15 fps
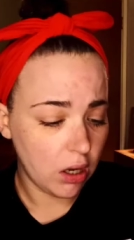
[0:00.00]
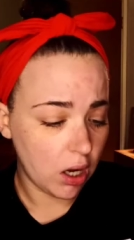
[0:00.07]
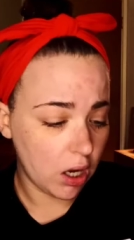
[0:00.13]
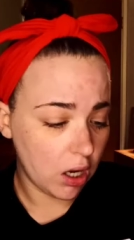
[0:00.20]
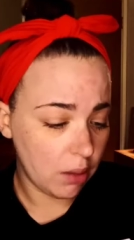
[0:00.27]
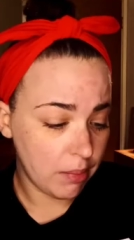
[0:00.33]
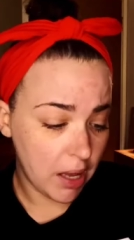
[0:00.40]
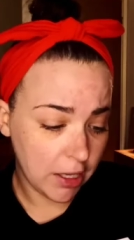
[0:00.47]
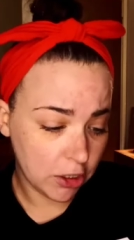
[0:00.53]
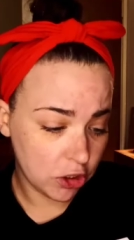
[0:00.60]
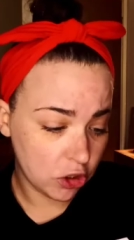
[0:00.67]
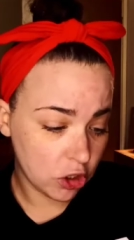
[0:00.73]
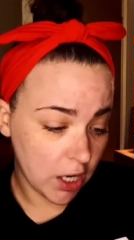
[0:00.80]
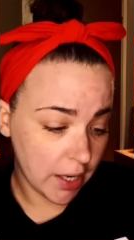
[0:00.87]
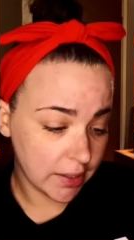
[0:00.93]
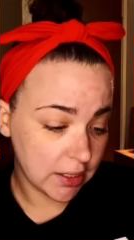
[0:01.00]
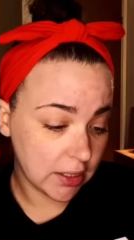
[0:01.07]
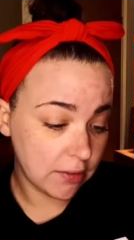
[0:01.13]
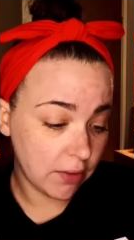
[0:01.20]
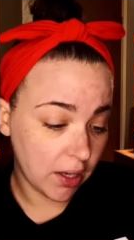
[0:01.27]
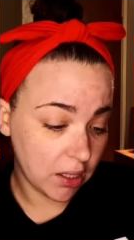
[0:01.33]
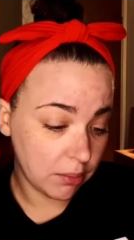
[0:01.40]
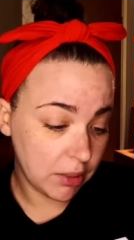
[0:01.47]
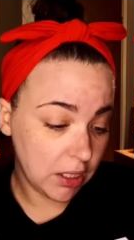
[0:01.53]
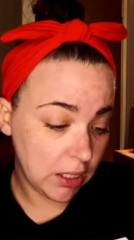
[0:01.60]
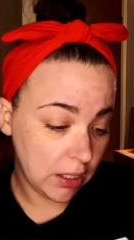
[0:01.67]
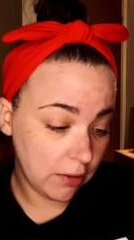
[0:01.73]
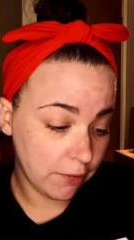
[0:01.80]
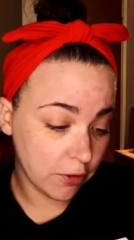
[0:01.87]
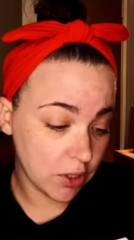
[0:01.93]
um, extract, and vitamin
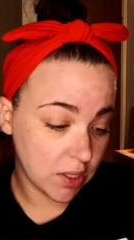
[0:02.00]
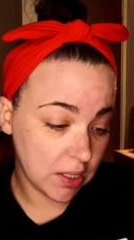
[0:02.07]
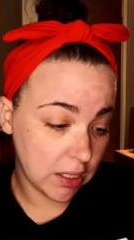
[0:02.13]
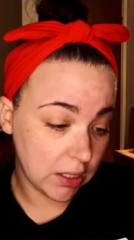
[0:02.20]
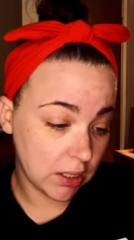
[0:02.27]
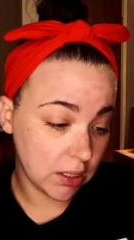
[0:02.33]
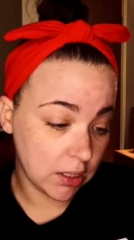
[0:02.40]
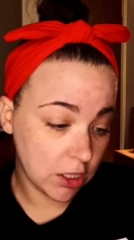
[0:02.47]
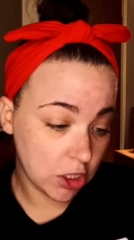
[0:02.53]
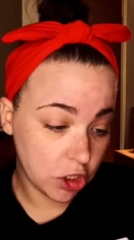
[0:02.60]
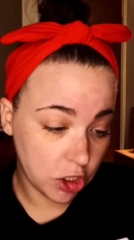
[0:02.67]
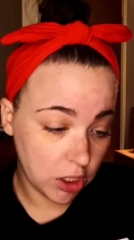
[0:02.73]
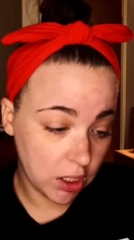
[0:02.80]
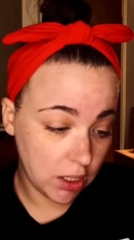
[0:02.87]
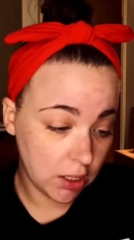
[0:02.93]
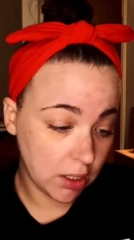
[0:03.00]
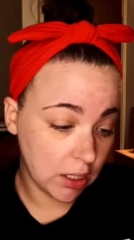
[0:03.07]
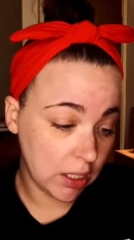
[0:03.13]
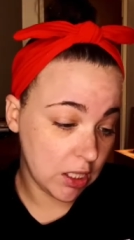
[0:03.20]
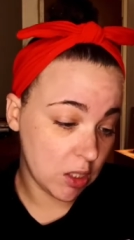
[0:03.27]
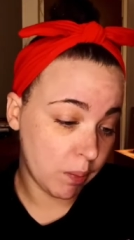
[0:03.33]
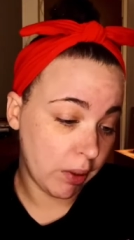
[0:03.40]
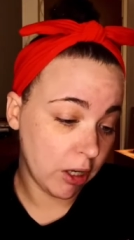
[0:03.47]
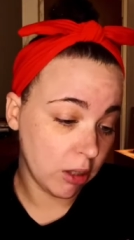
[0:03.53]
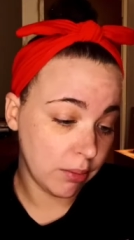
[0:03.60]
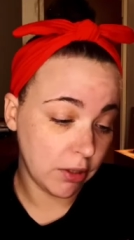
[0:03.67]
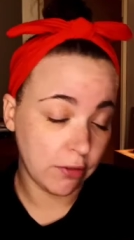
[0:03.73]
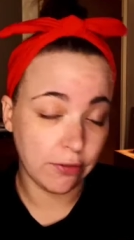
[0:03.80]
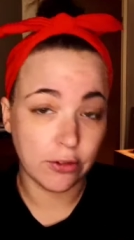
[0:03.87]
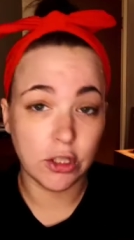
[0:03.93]
E for skin conditioning. It is
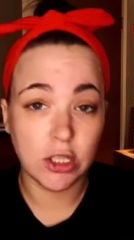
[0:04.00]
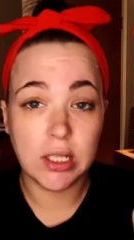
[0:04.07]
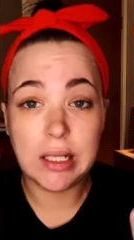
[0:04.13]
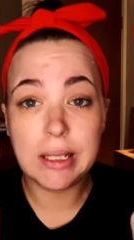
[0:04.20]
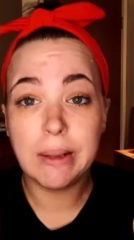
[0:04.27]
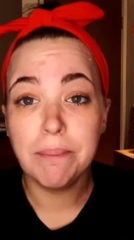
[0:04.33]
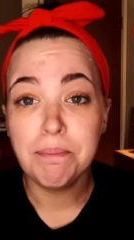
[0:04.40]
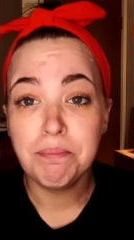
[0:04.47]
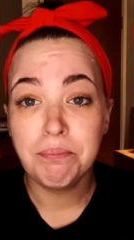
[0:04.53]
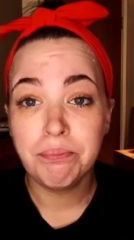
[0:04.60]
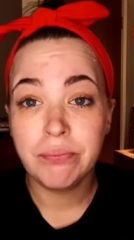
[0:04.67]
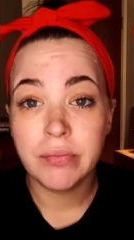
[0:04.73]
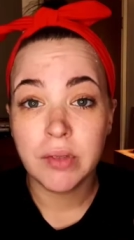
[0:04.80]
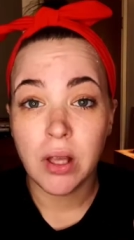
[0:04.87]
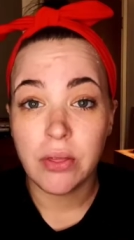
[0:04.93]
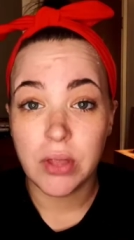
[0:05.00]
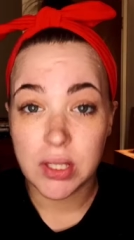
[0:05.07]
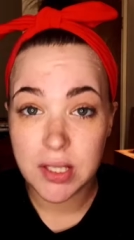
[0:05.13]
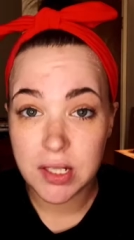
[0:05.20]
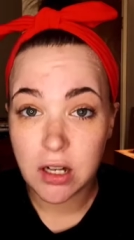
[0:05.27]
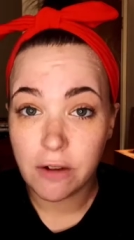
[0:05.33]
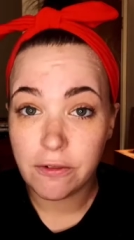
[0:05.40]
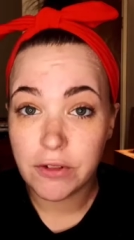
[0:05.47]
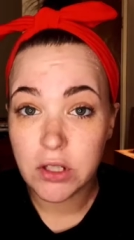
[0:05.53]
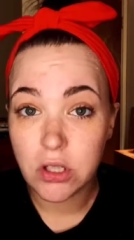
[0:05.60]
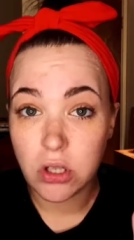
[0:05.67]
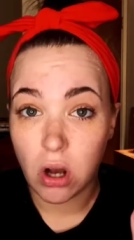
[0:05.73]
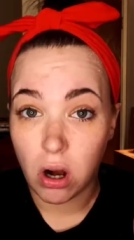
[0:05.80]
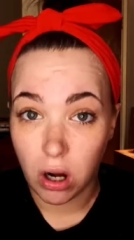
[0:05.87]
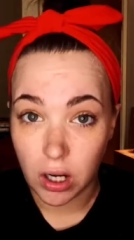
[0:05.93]
paraben free. The stuff
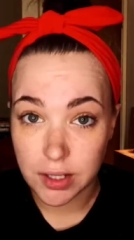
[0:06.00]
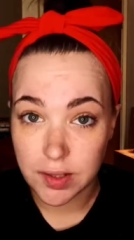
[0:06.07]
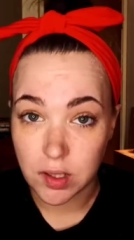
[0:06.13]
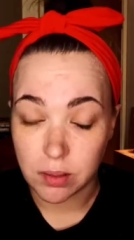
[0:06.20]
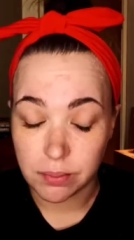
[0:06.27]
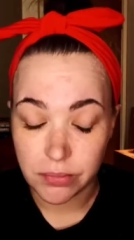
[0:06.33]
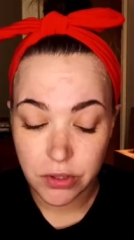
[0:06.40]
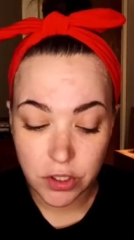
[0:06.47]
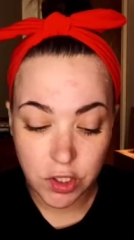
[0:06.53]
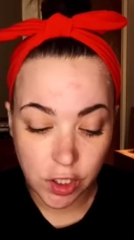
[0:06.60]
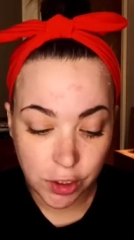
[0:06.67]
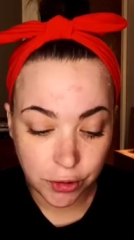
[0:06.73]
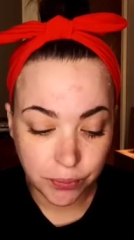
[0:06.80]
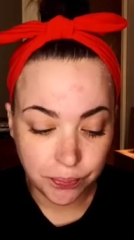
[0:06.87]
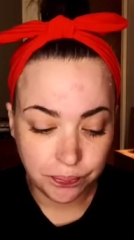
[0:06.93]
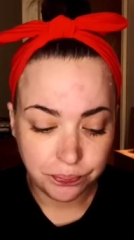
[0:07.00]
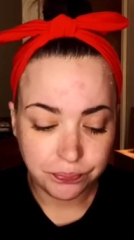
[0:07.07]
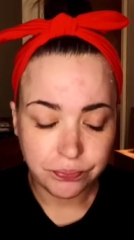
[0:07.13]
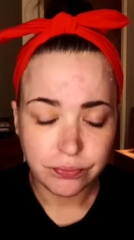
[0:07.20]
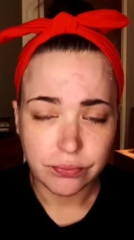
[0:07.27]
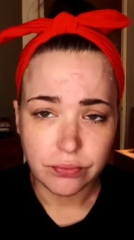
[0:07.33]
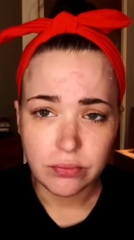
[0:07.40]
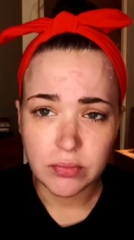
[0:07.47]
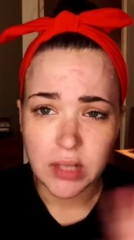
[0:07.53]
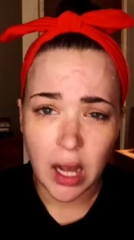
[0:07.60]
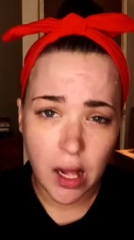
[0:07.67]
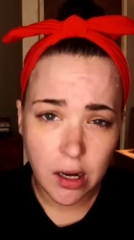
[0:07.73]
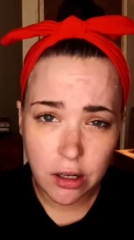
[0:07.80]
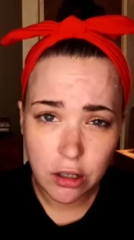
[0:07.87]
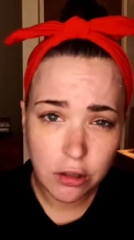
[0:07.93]
is awesome. So
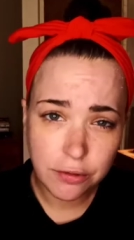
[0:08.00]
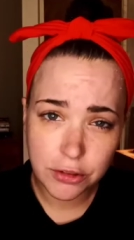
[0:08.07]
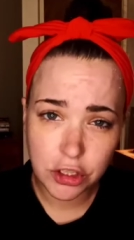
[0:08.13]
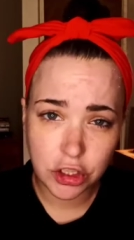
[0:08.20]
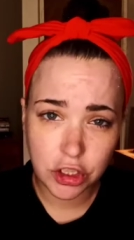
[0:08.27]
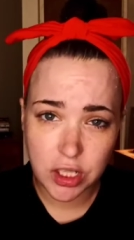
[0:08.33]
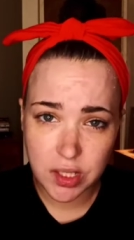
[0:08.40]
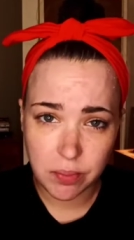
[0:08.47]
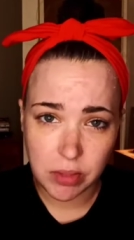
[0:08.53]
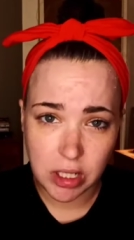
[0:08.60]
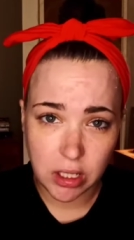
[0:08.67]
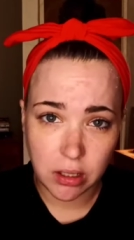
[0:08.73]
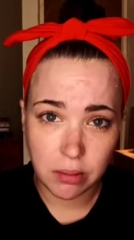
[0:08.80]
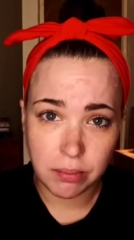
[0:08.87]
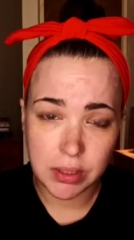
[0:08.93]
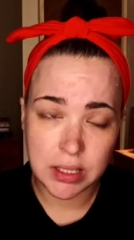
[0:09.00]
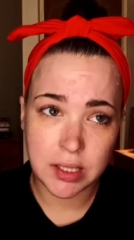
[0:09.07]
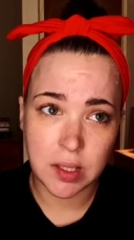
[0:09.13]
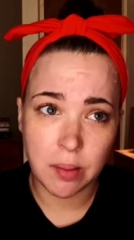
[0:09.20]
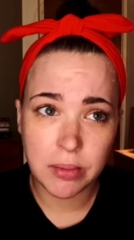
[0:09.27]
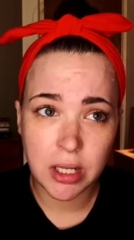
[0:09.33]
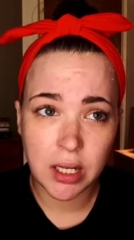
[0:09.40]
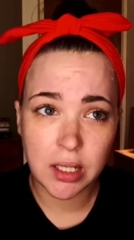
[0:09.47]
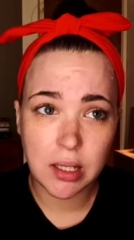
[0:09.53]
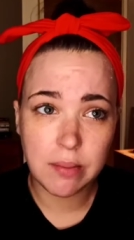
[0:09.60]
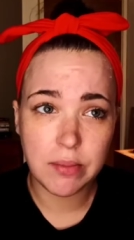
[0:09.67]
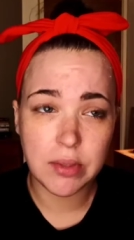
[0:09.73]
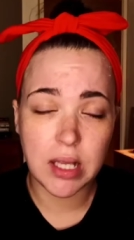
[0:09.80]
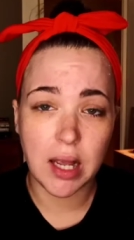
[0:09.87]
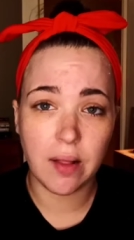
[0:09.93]
I don't know if it's just me, but
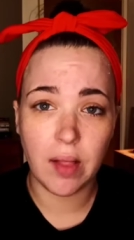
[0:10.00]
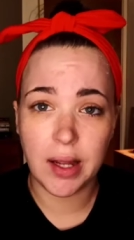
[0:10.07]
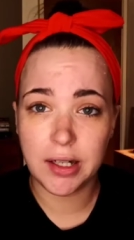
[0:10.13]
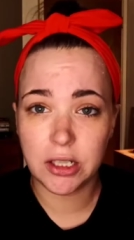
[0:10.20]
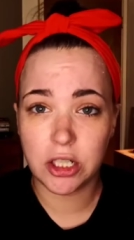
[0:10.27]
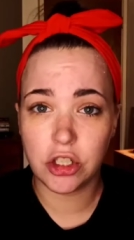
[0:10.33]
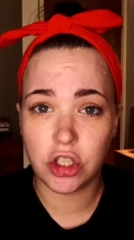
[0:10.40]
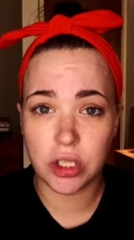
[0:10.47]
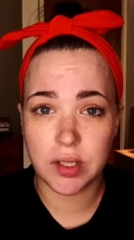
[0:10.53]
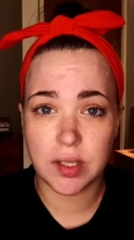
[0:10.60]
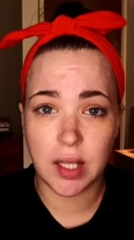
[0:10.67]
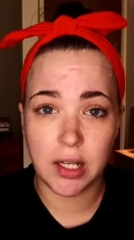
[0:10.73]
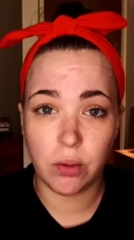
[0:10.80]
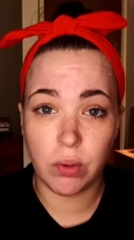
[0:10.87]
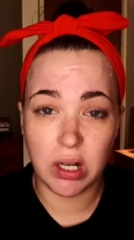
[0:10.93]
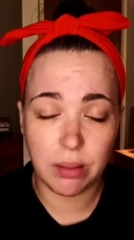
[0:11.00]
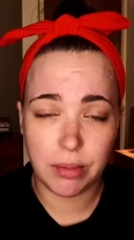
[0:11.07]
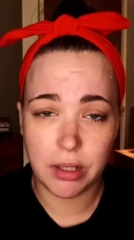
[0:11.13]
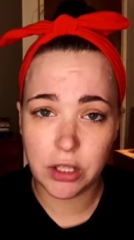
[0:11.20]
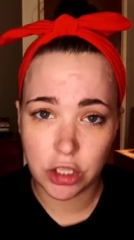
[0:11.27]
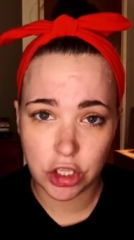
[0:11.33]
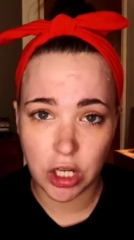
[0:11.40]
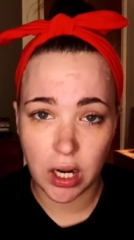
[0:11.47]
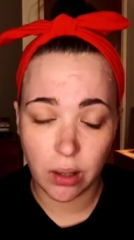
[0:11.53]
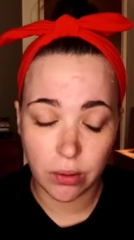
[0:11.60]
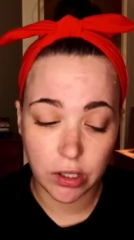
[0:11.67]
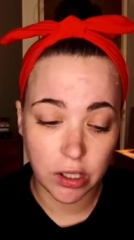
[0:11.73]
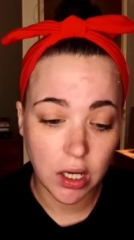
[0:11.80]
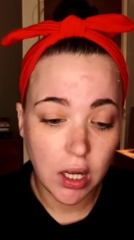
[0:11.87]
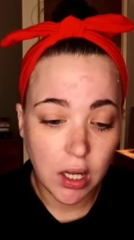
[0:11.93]
sometimes I like to just like when I'm in the
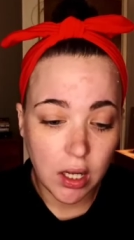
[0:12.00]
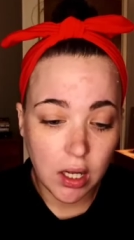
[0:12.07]
shower,